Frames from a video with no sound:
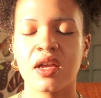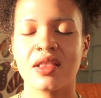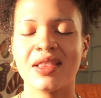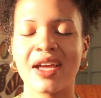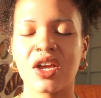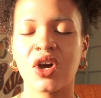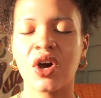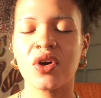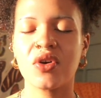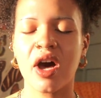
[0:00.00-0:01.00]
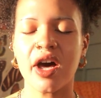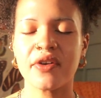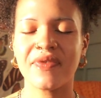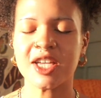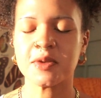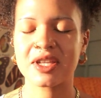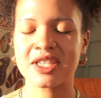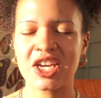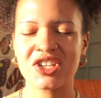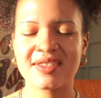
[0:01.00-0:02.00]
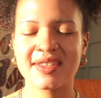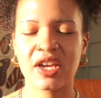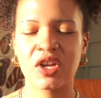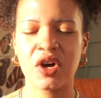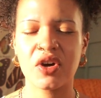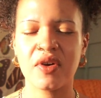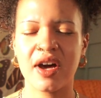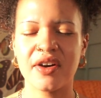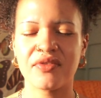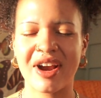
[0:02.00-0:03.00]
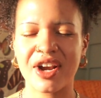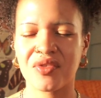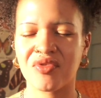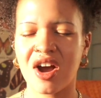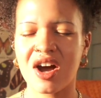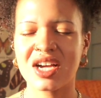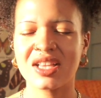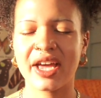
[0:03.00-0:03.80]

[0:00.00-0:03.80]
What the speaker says: Let go of expectations, let go of right or wrong,